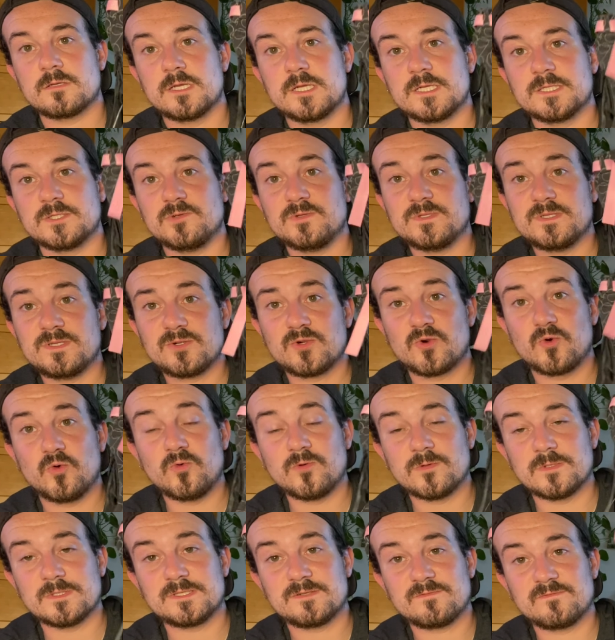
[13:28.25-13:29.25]
So these are
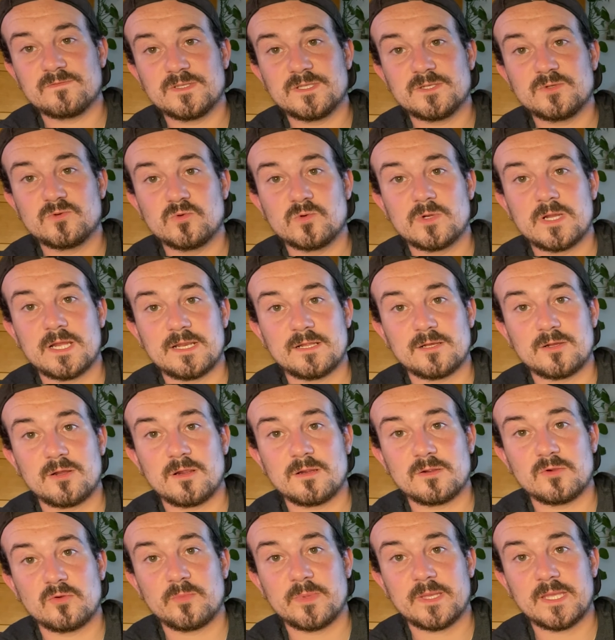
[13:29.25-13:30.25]
cool. These are really cool kind of
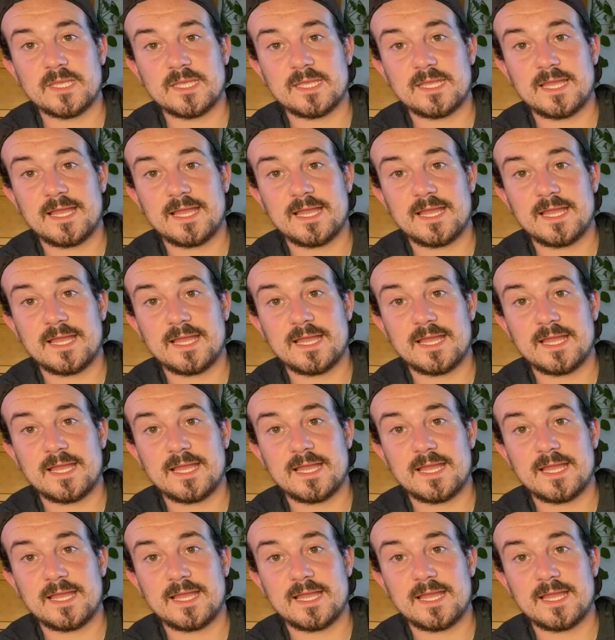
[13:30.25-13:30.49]
cargo pant.